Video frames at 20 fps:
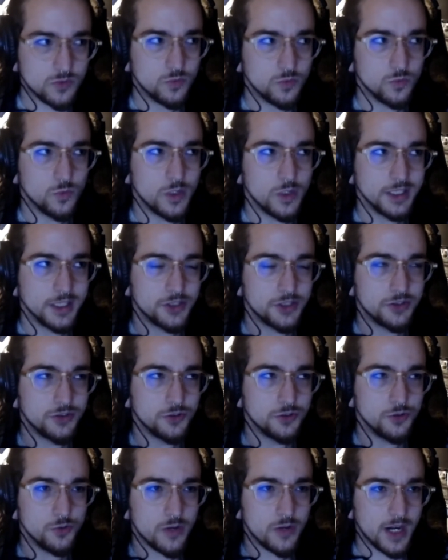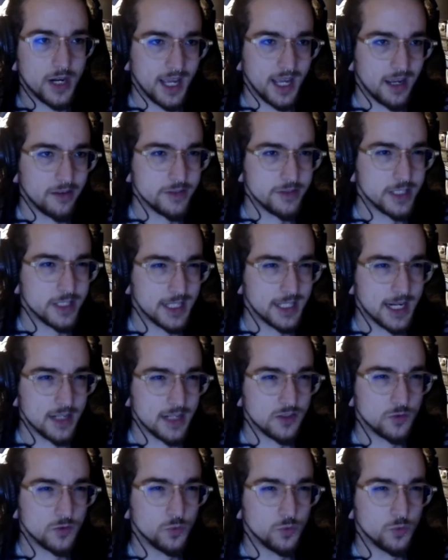What do I have to test?